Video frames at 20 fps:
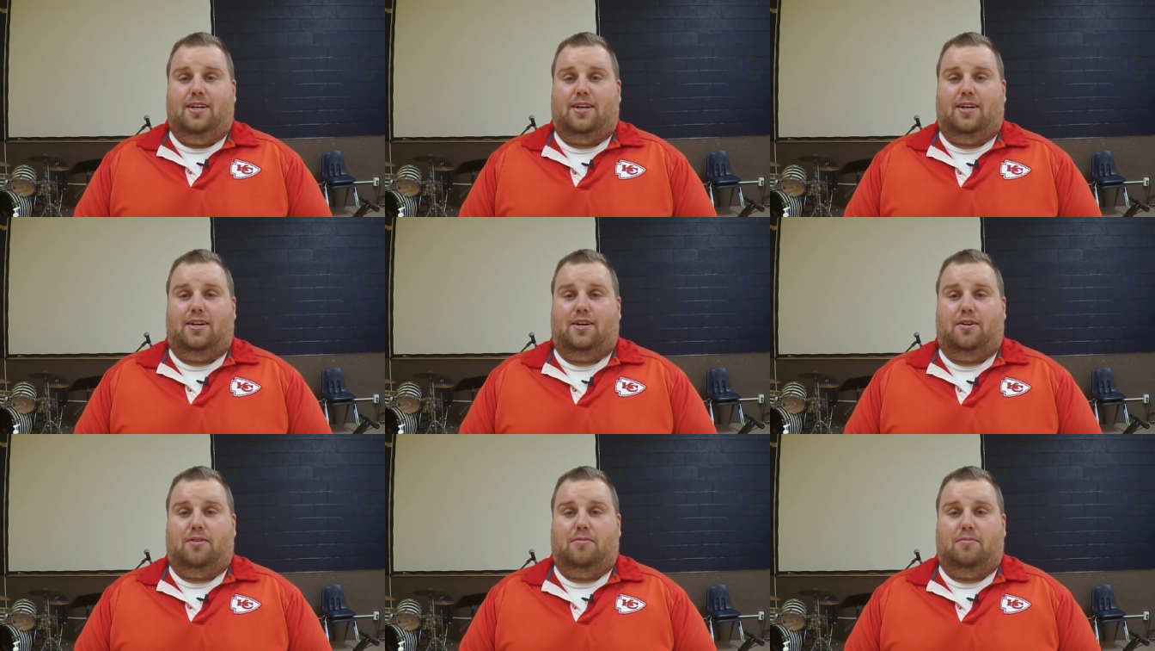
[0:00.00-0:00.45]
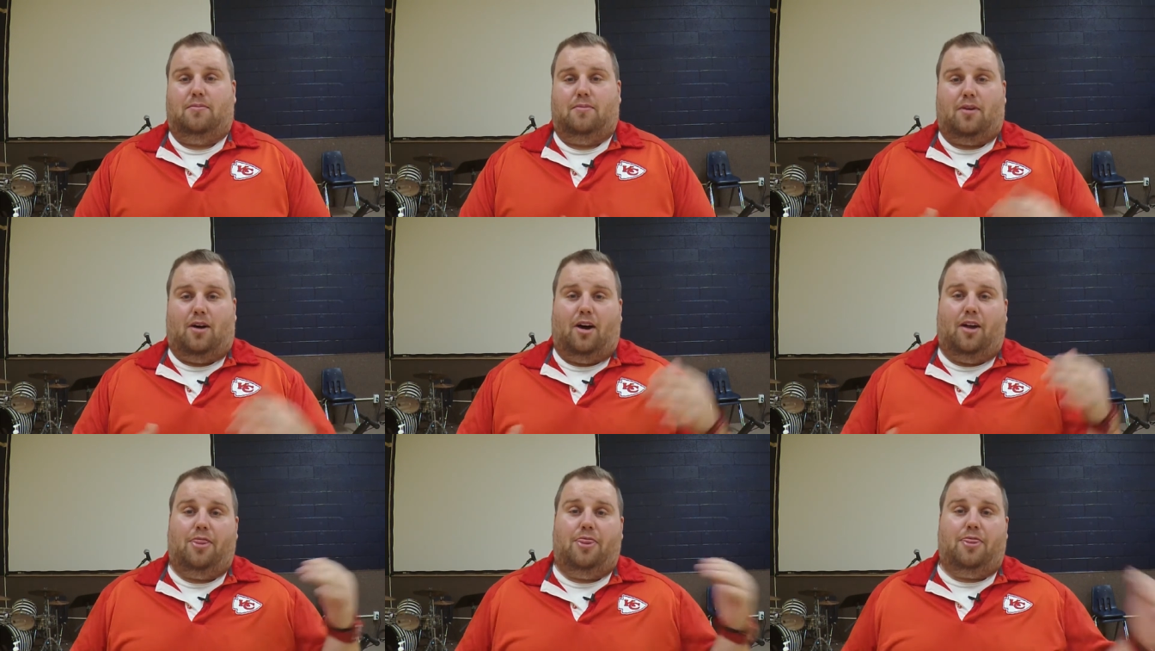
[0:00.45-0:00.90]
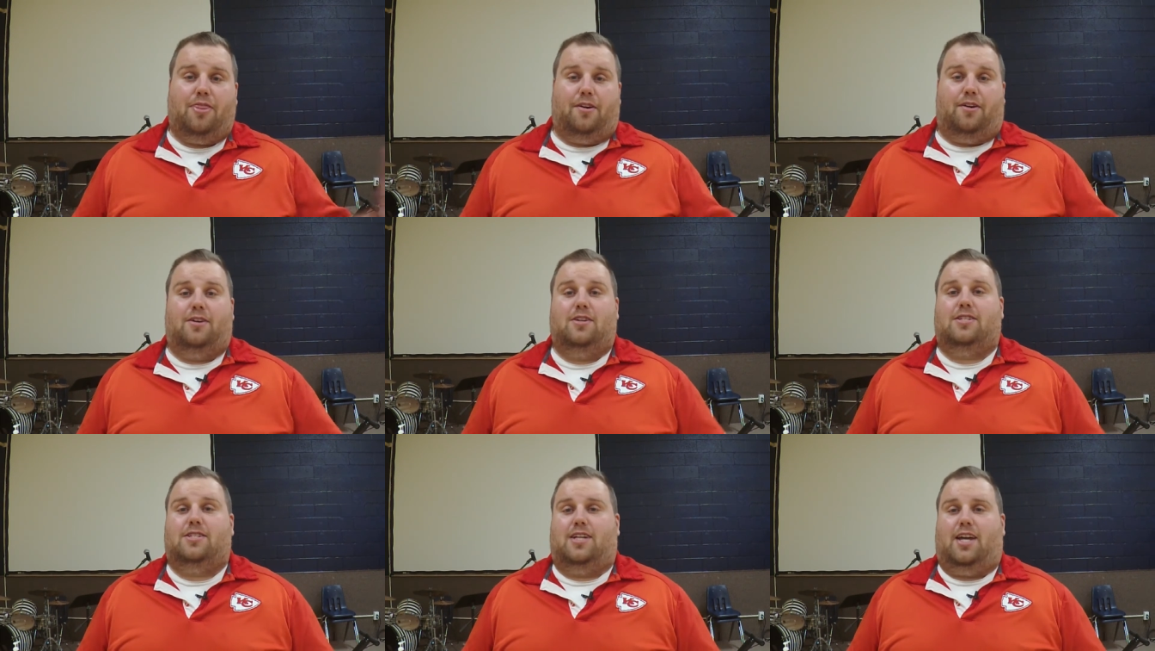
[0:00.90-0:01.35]
on
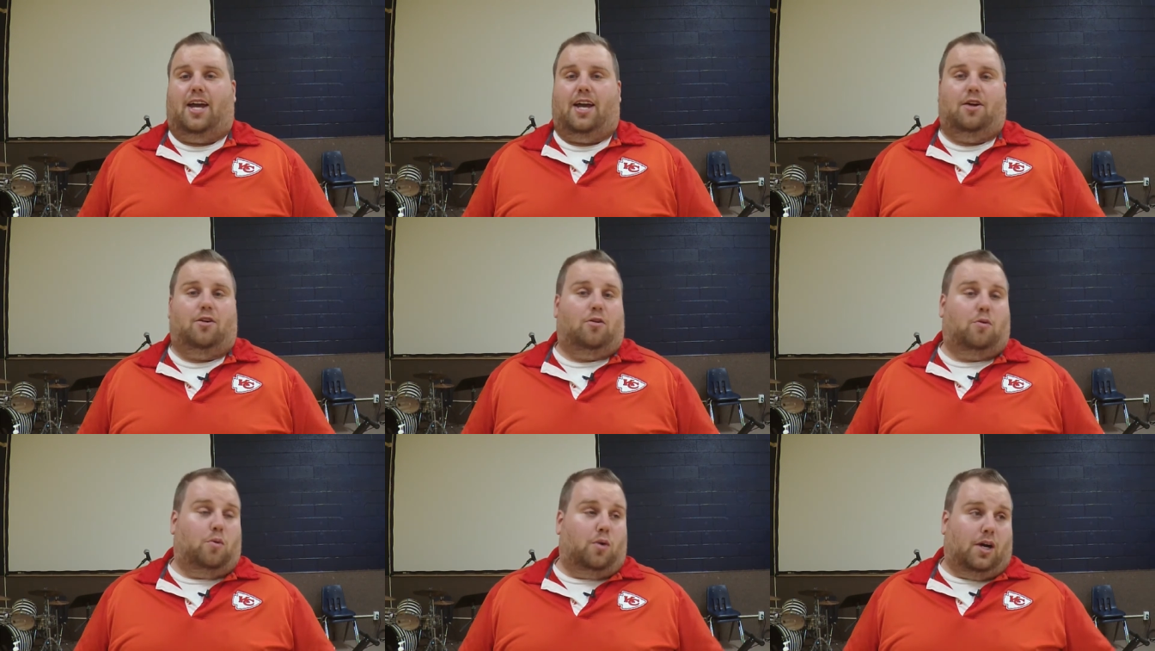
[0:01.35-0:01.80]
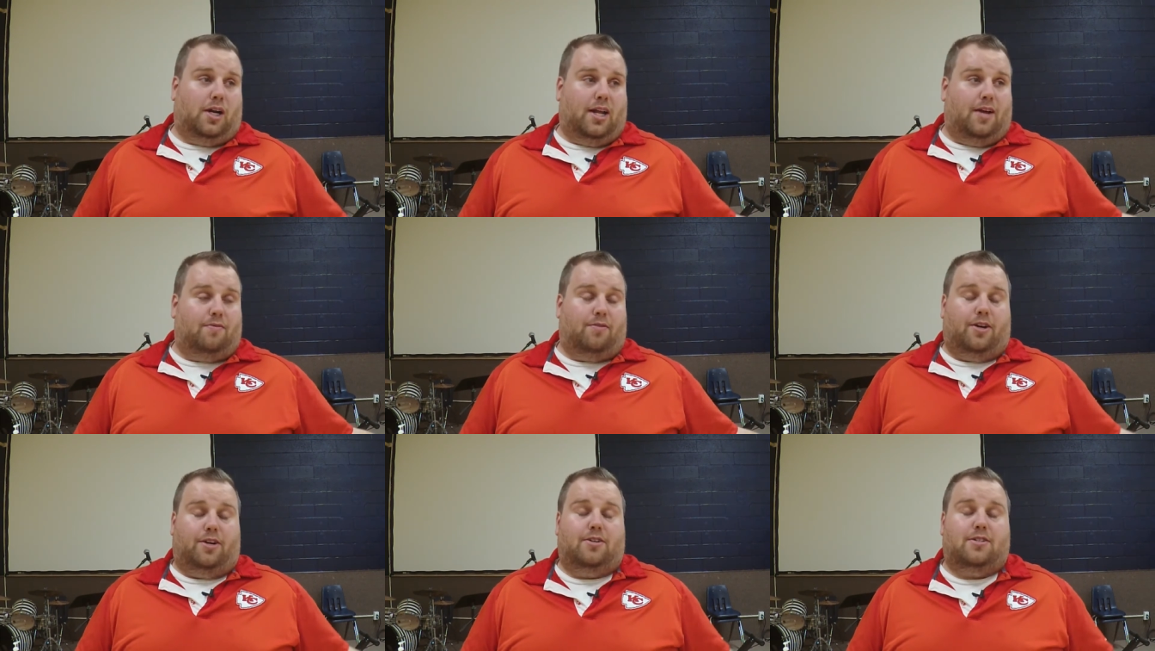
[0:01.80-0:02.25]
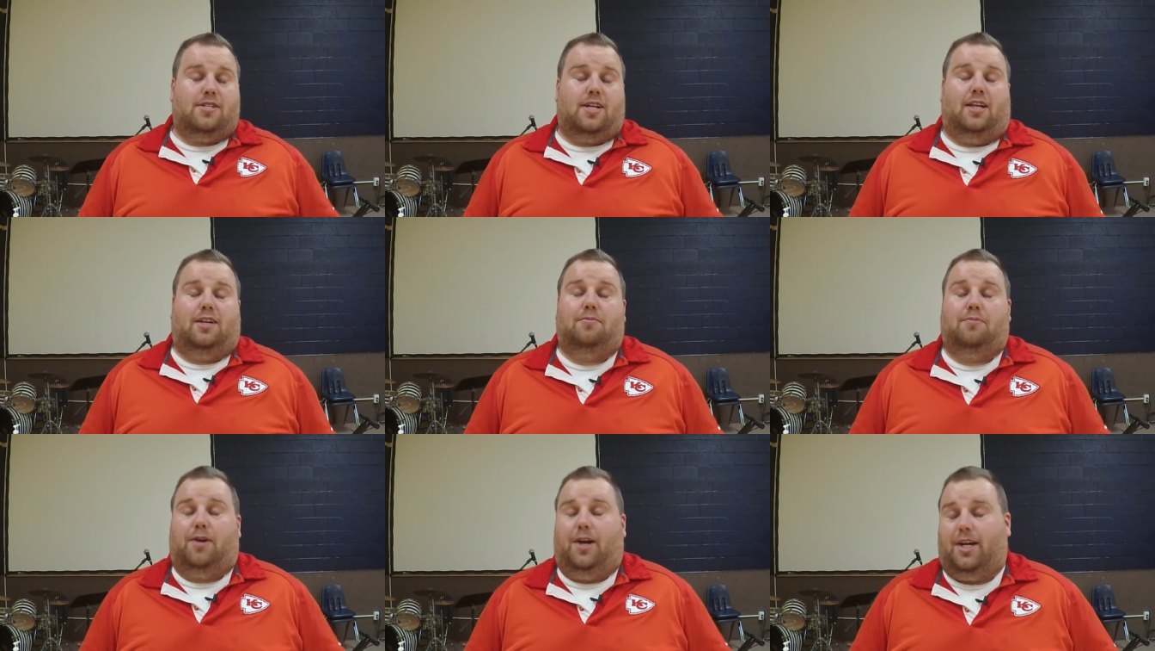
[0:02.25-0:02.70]
Thursday or whenever you
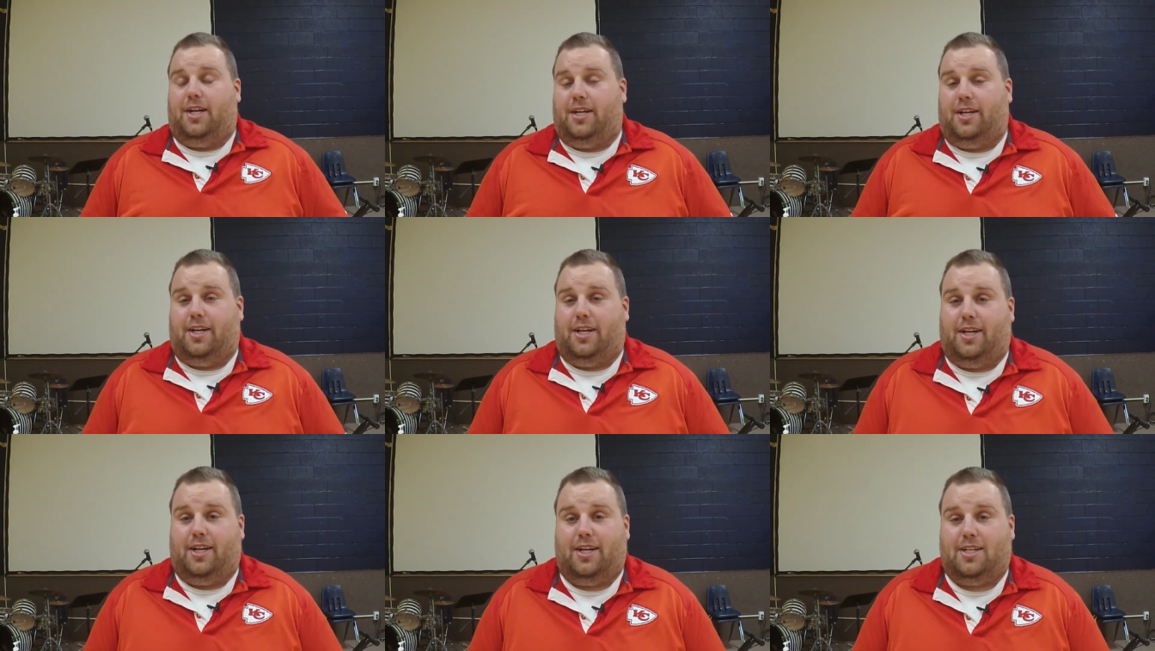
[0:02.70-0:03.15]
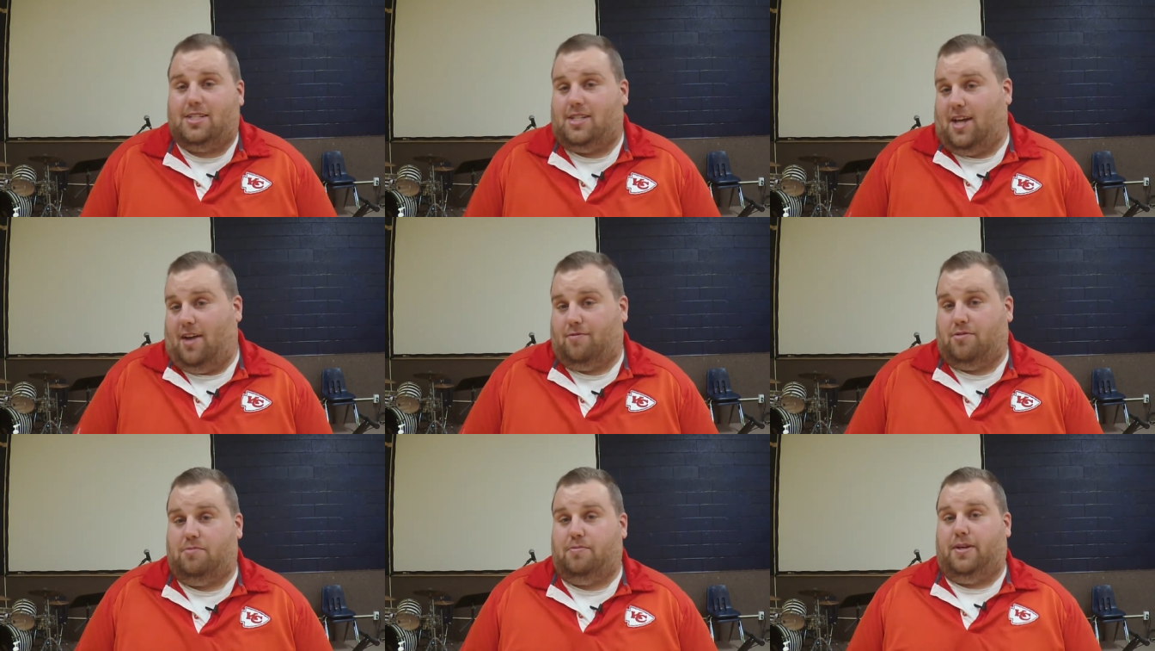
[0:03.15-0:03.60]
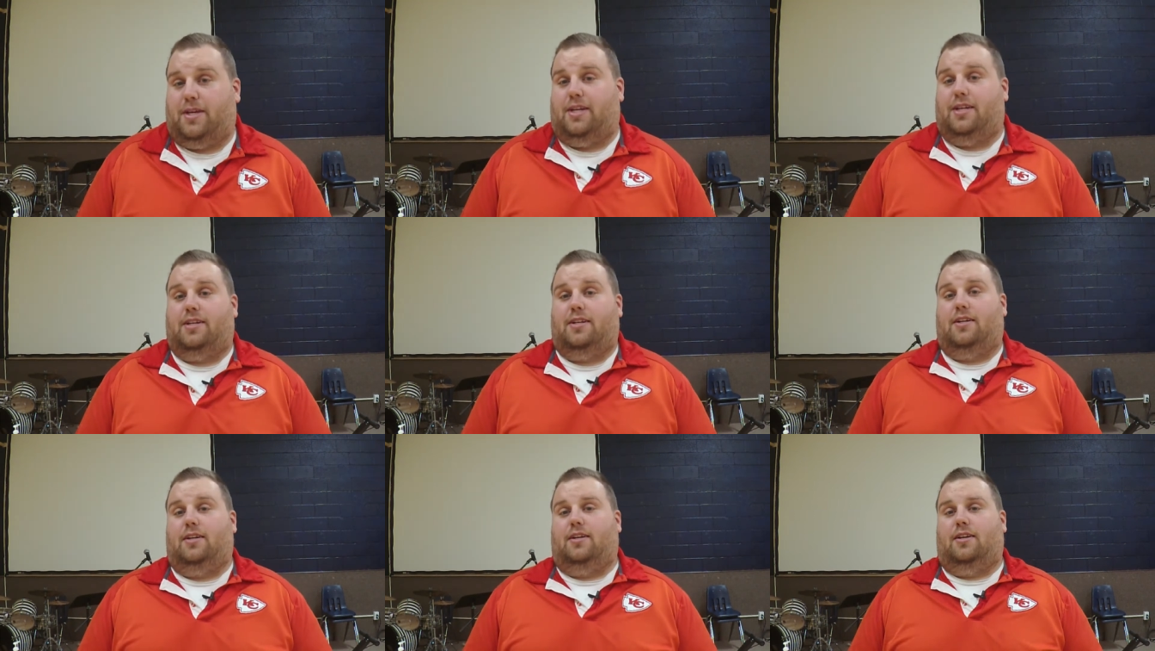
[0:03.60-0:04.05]
celebrated it. It doesn't have to
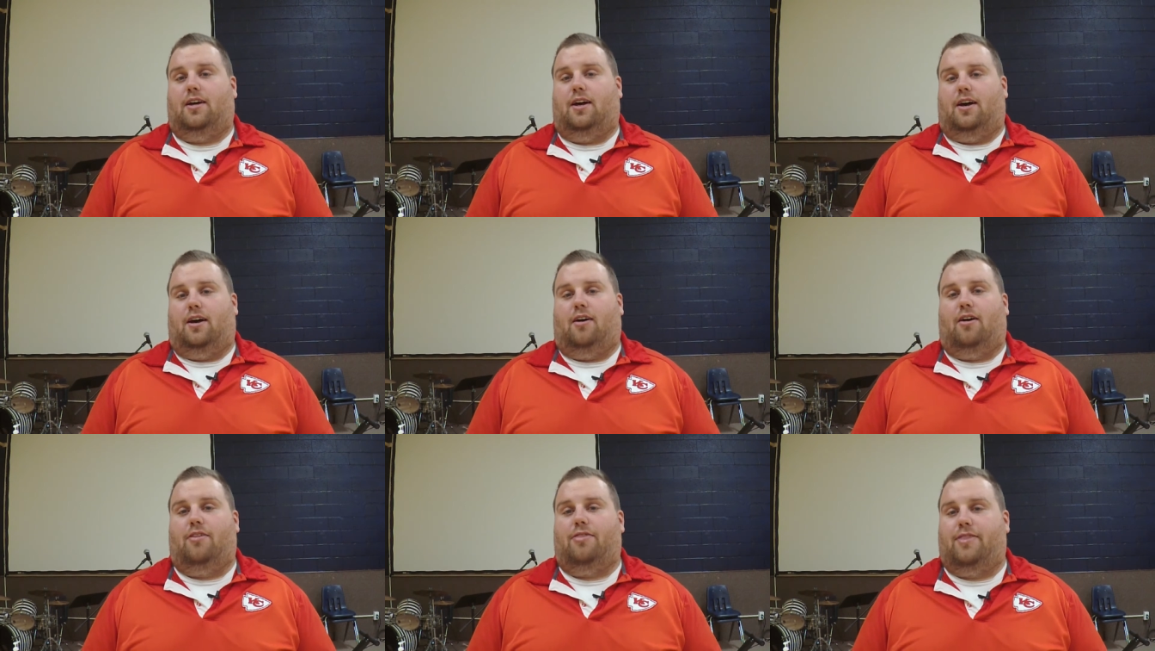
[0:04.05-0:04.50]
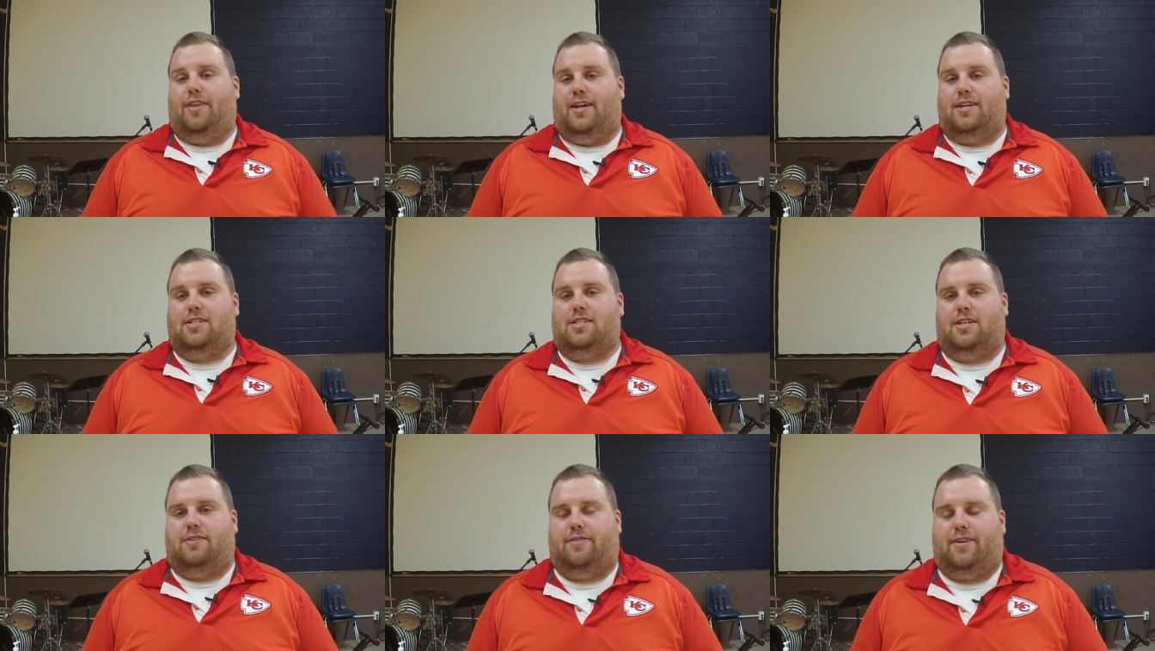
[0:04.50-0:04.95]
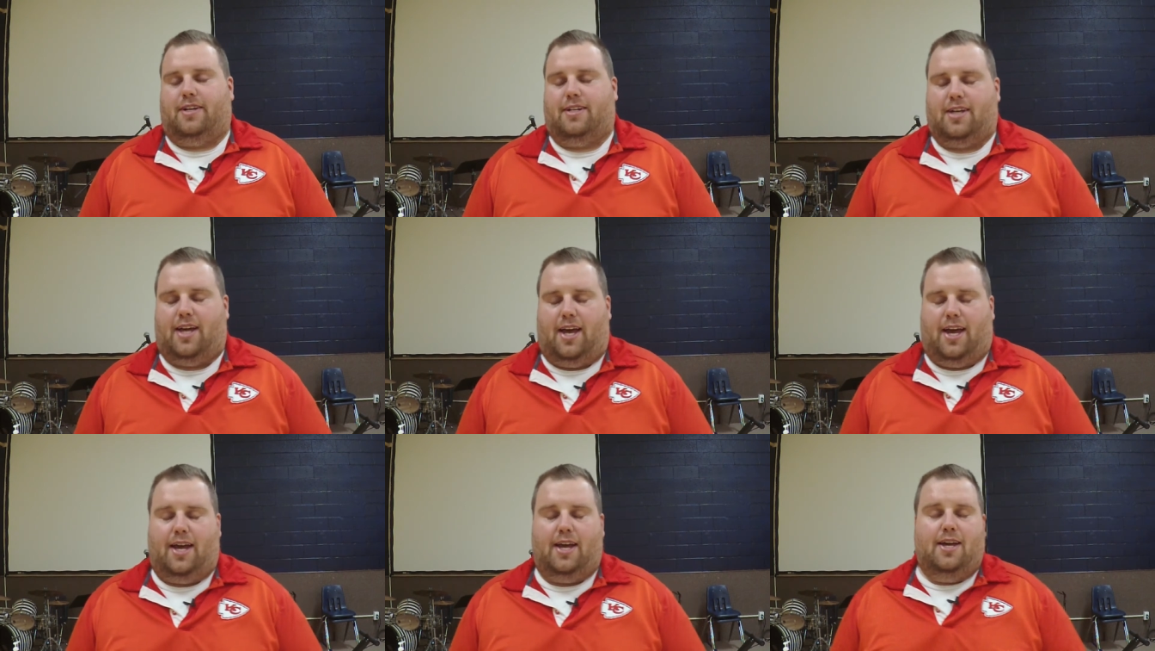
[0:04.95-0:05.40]
be on Thanksgiving
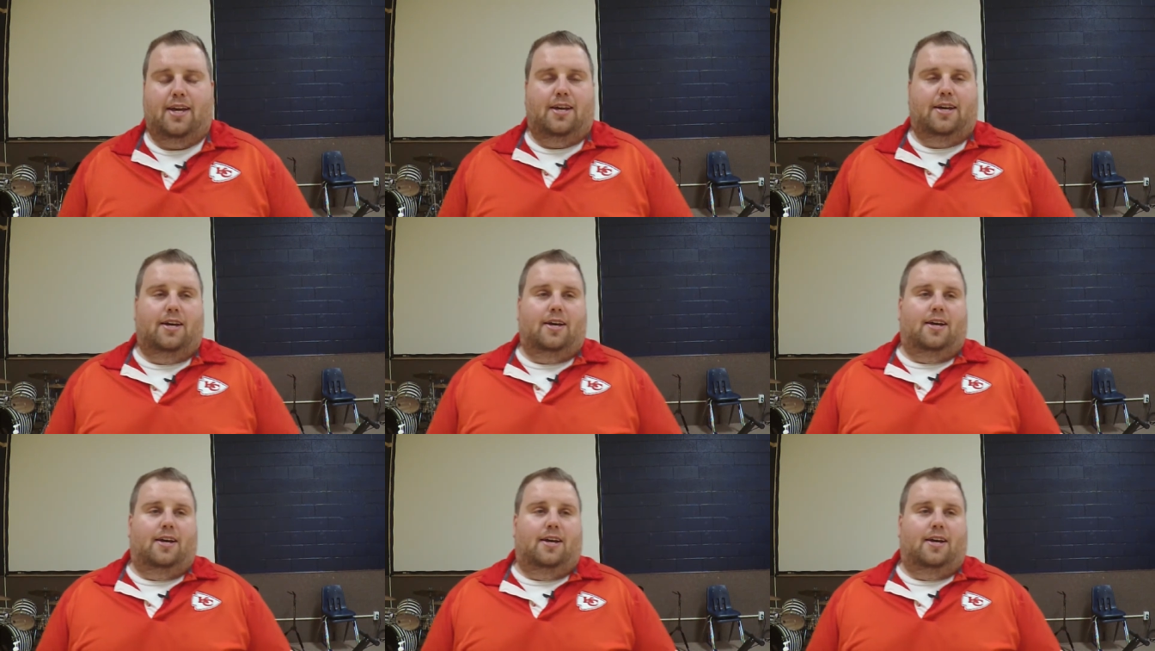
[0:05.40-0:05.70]
Day.